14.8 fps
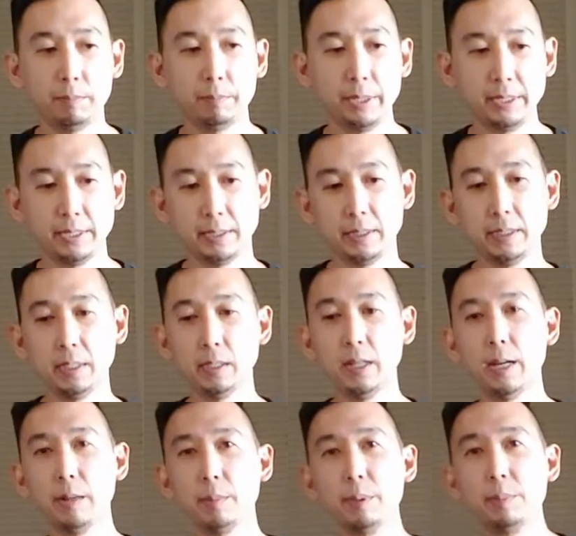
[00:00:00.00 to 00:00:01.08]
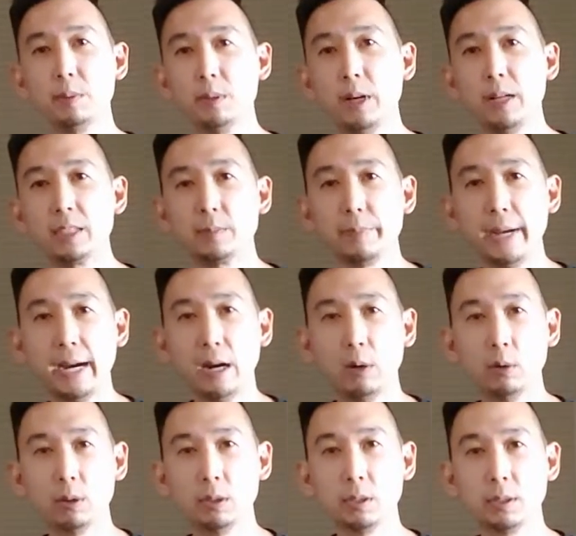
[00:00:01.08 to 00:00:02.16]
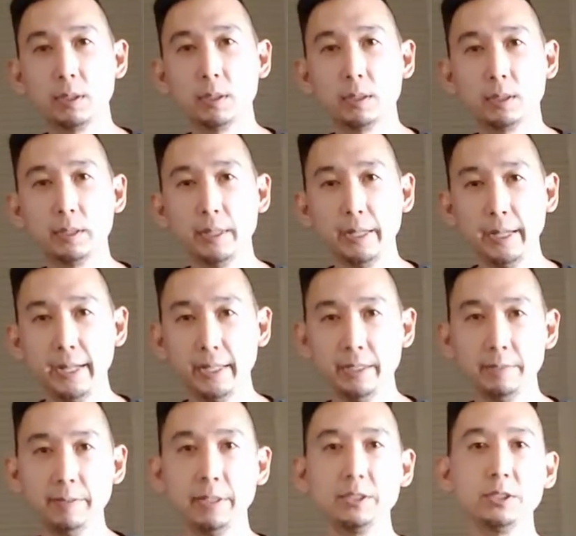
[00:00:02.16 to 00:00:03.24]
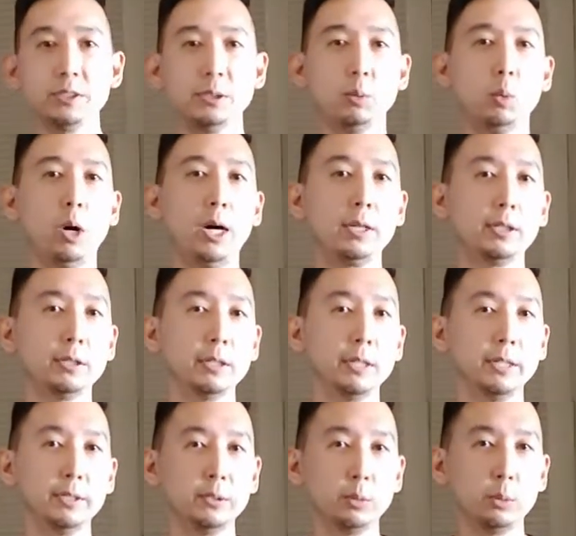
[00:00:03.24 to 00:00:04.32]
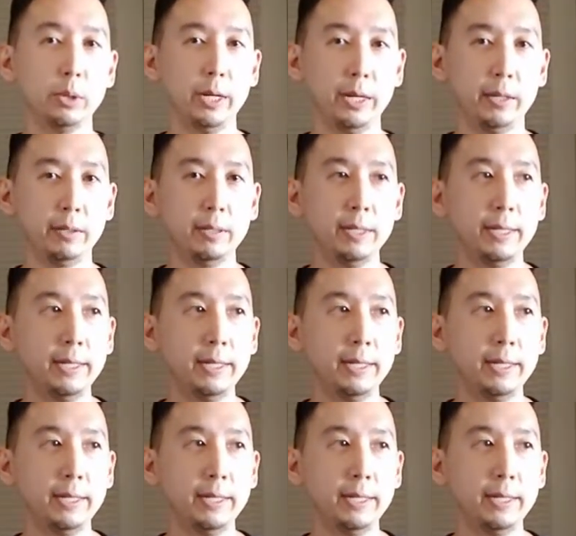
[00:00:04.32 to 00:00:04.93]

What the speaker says: basically a lot of people lost power and eventually water as well.